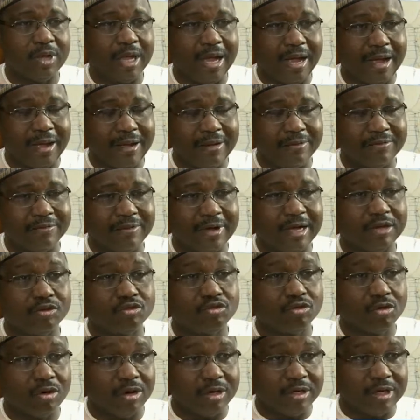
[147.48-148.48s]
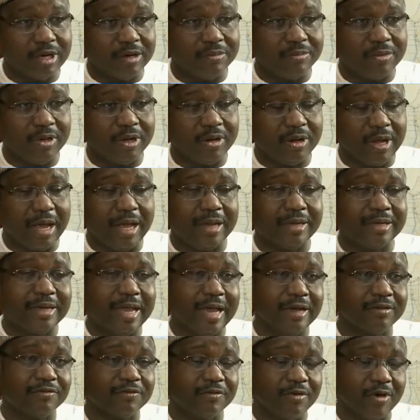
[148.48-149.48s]
We have 200 million,
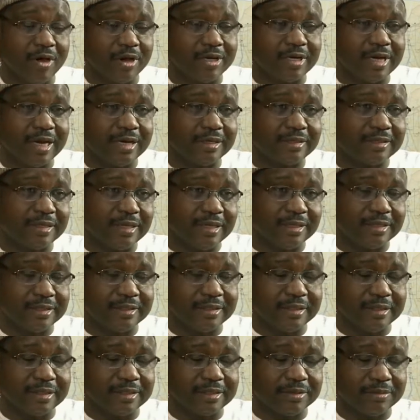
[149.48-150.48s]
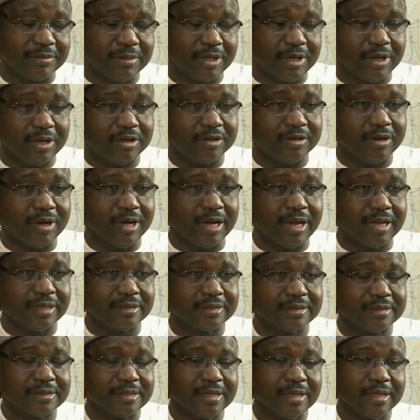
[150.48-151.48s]
and that $486 million
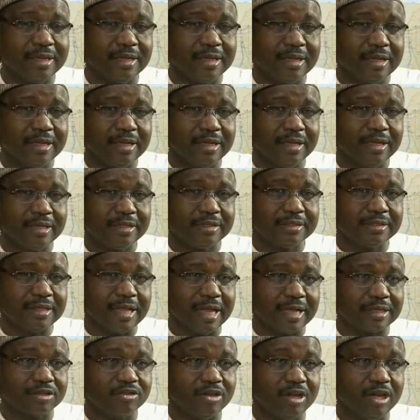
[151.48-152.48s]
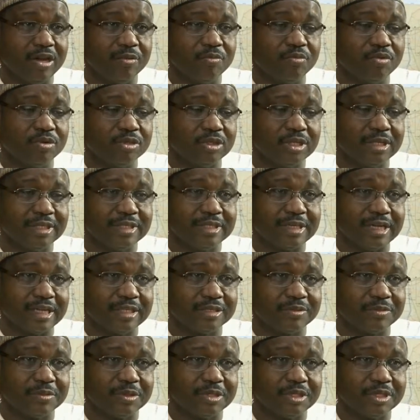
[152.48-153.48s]
is actually putting
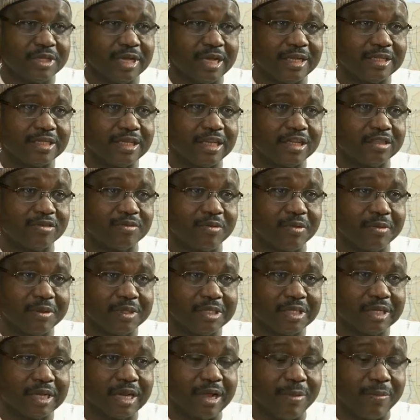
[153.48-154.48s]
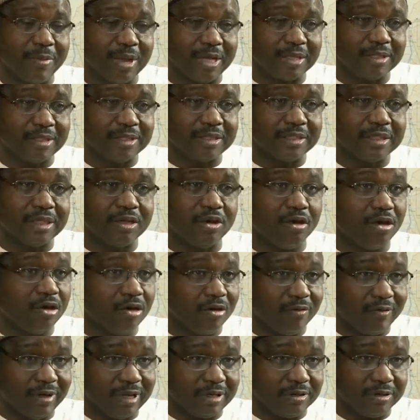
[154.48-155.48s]
transmission and transformation capacity
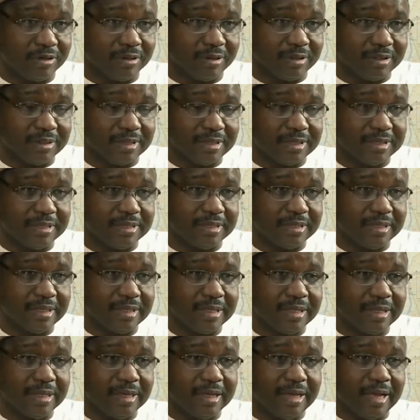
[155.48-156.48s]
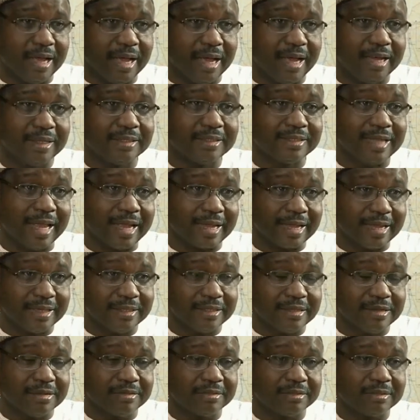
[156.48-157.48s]
all over the country. It's
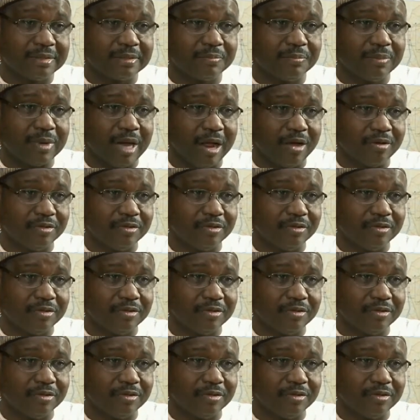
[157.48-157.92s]
targeting